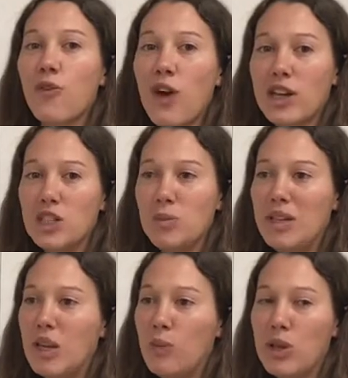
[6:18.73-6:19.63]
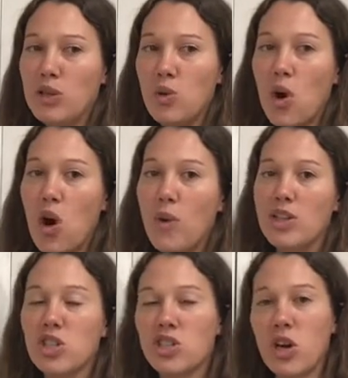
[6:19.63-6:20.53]
a fraction to begin with, you
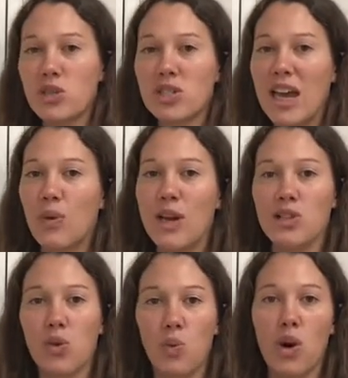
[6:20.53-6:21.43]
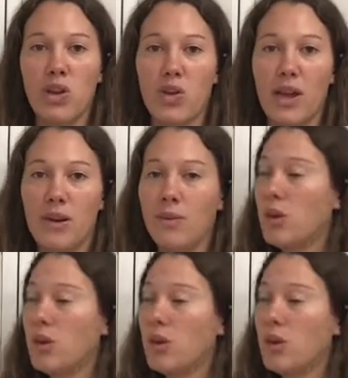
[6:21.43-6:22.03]
always just go sideways 1 unit.